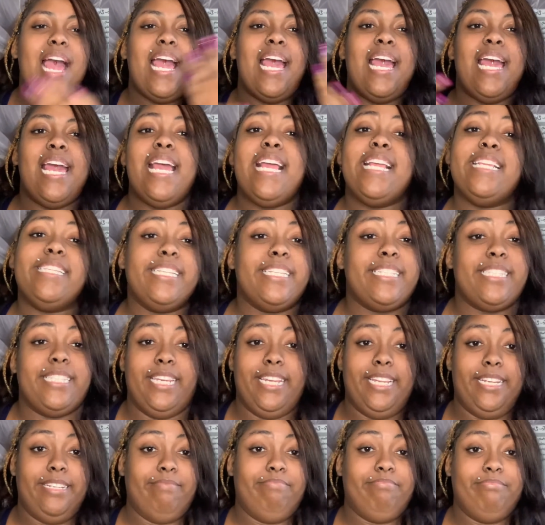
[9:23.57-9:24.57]
He's
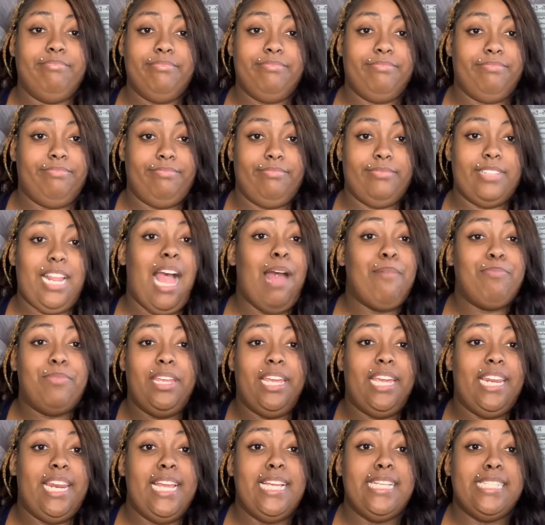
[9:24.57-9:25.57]
listening. I'm
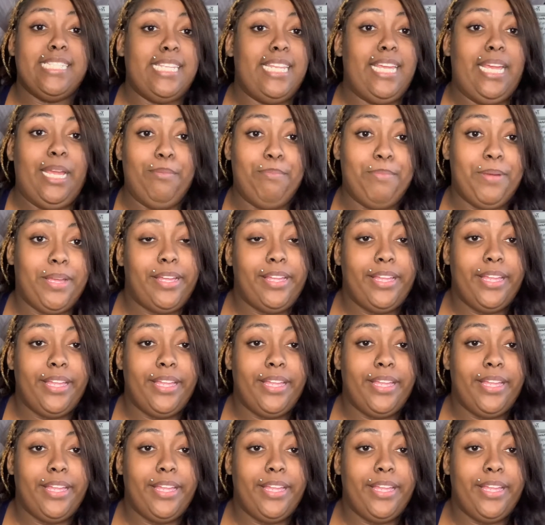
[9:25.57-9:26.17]
thinking he's asleep.